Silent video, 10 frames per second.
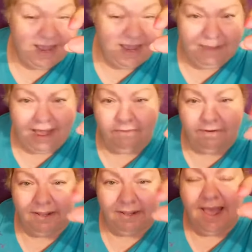by
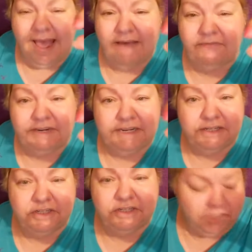about half an
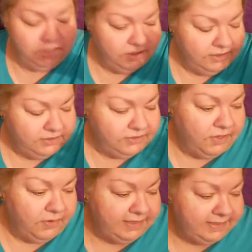inch.
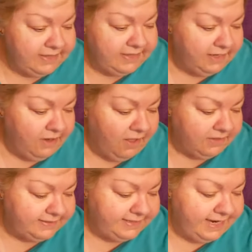So it's it all
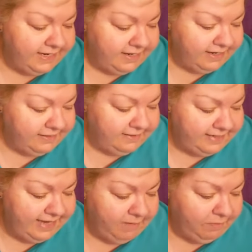stayed in the
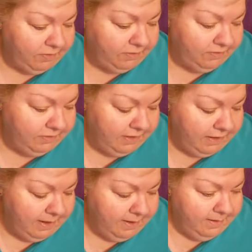table.
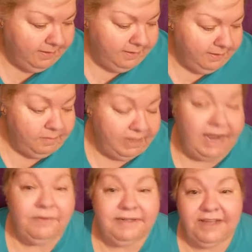But
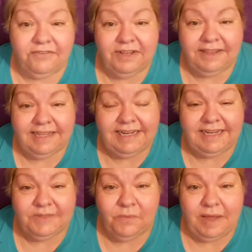I will definitely
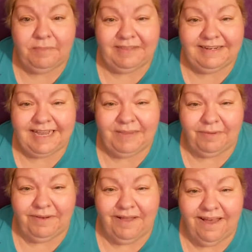need to wipe the
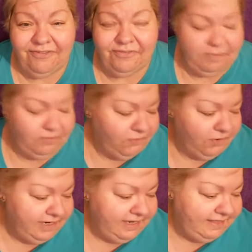table off
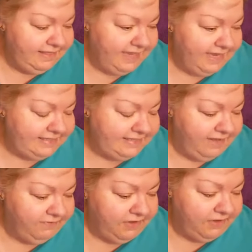before anything gets
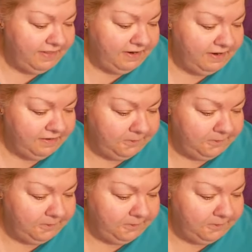left on there.